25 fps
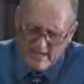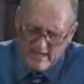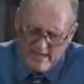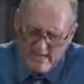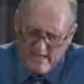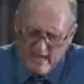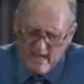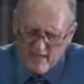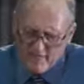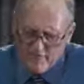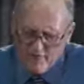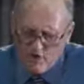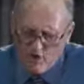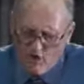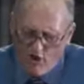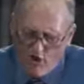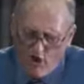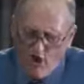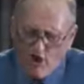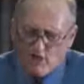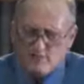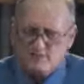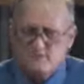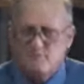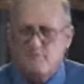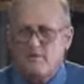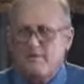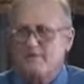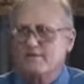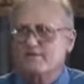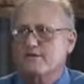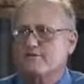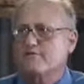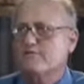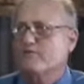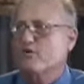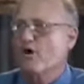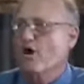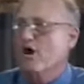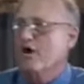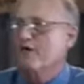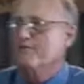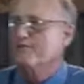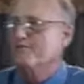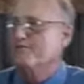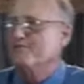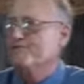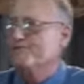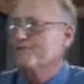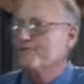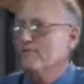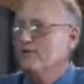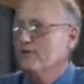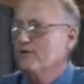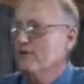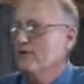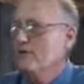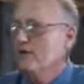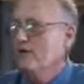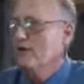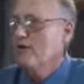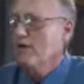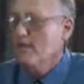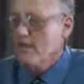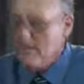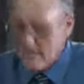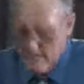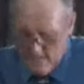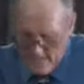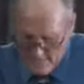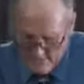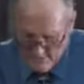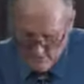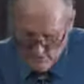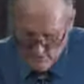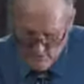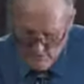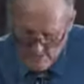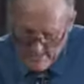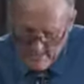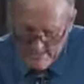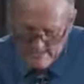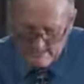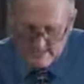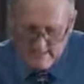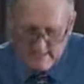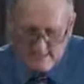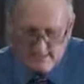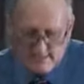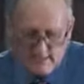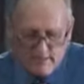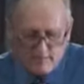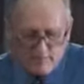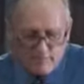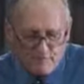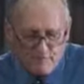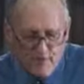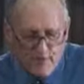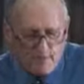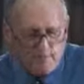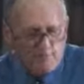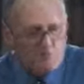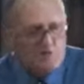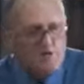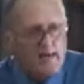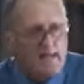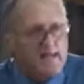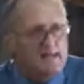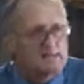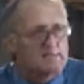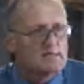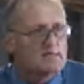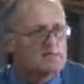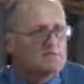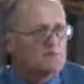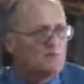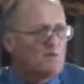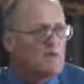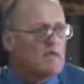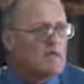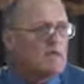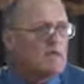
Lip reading: hear the heartbeat of God. In Jesus and from Jesus, we